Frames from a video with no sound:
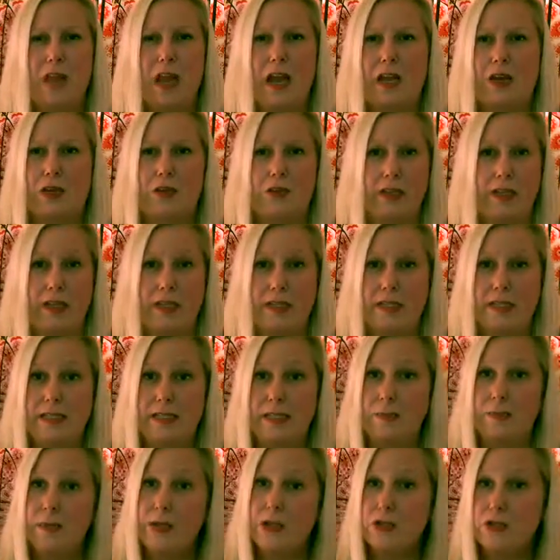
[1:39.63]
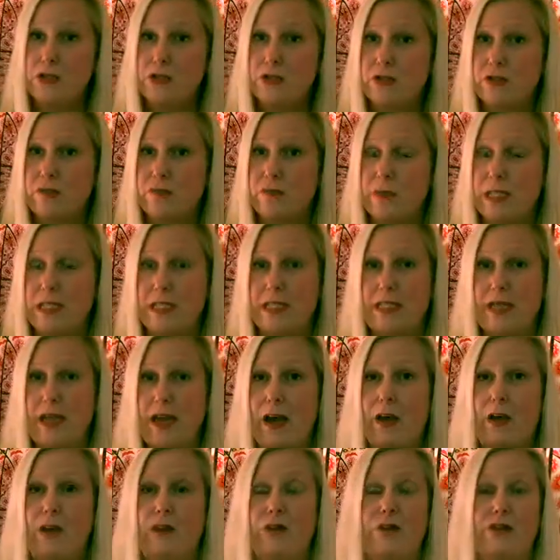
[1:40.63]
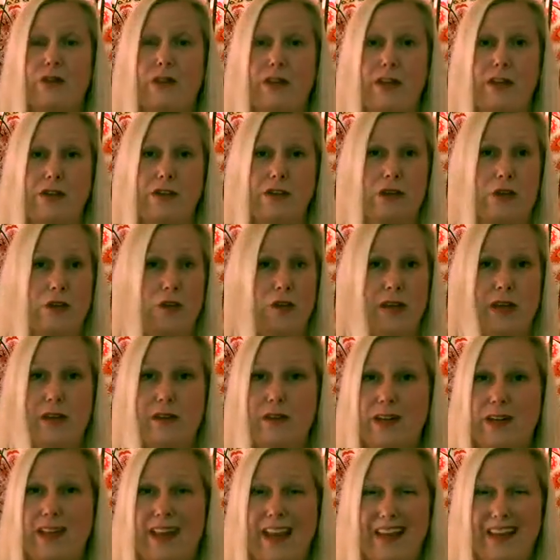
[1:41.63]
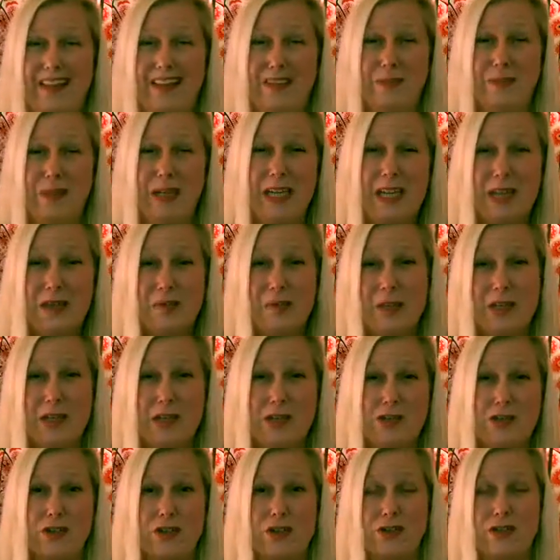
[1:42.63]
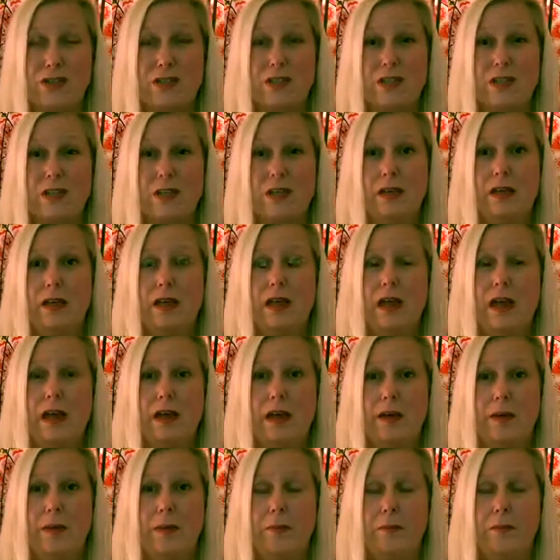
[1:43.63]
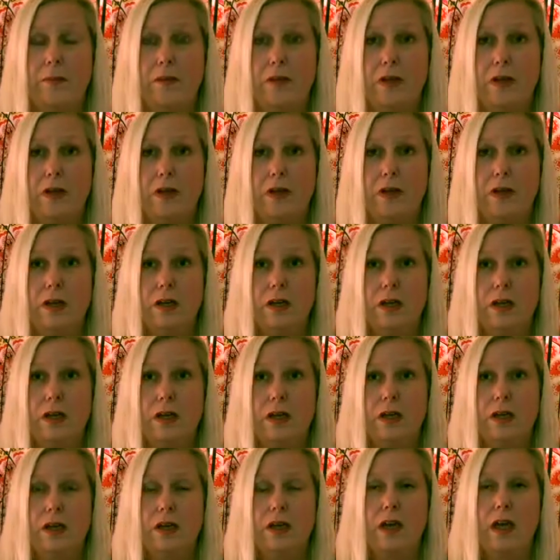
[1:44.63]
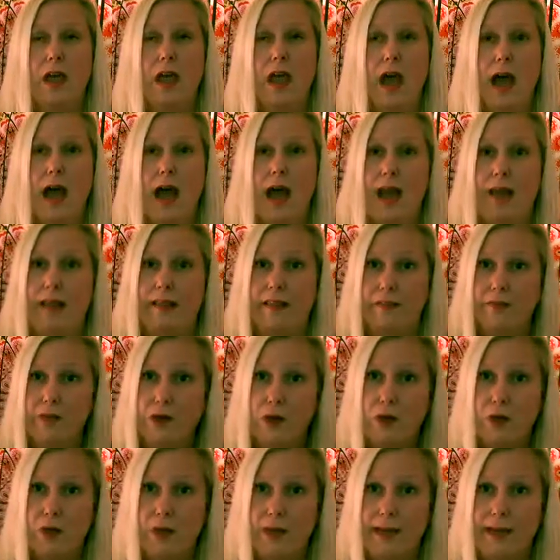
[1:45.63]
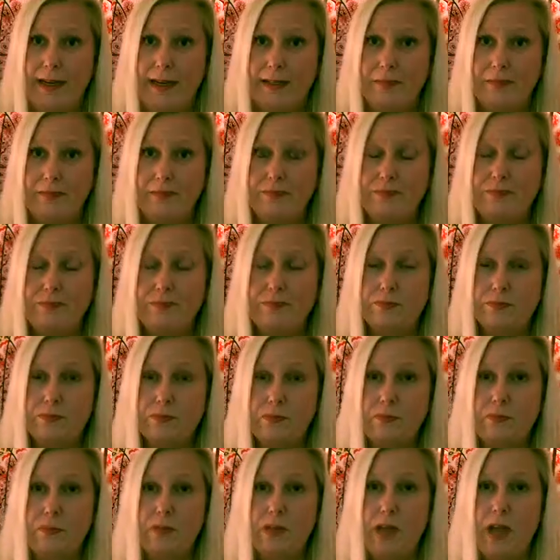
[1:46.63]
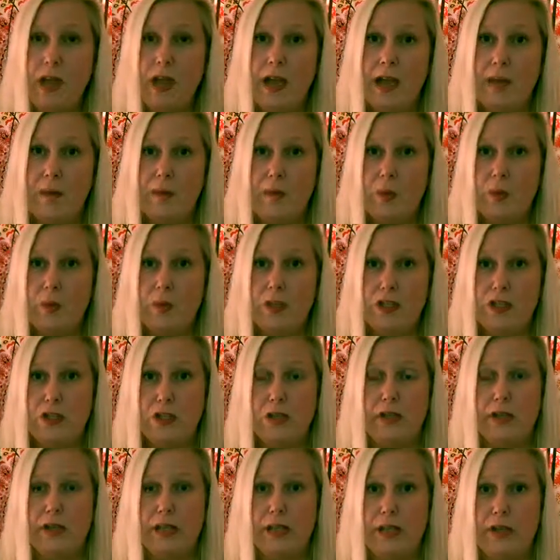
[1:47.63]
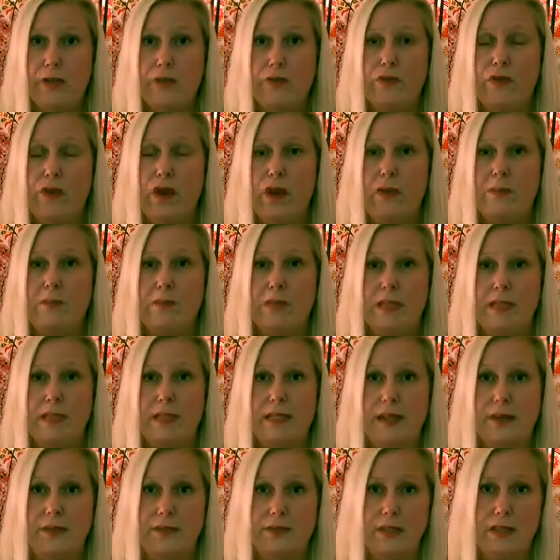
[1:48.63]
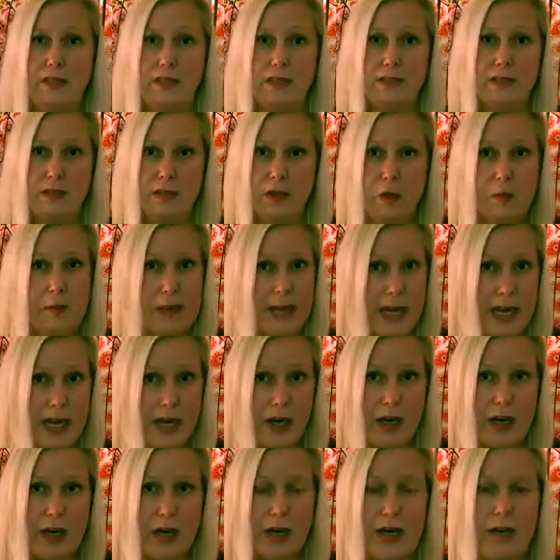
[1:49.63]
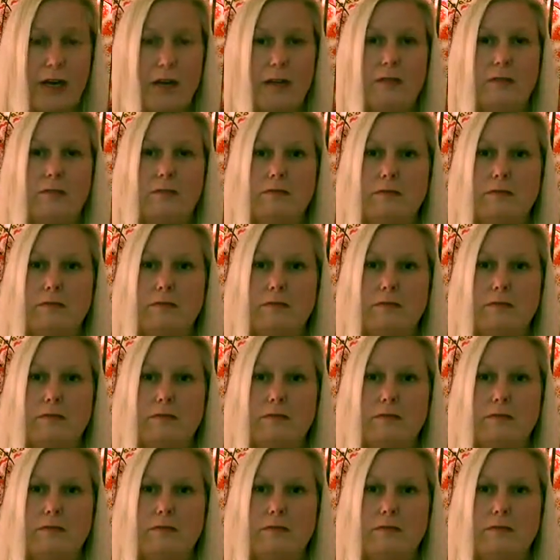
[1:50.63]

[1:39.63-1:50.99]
I don't like to see pictures of myself. I don't even like to be in pictures. I live in Oregon. I am originally from the San Francisco Bay Area.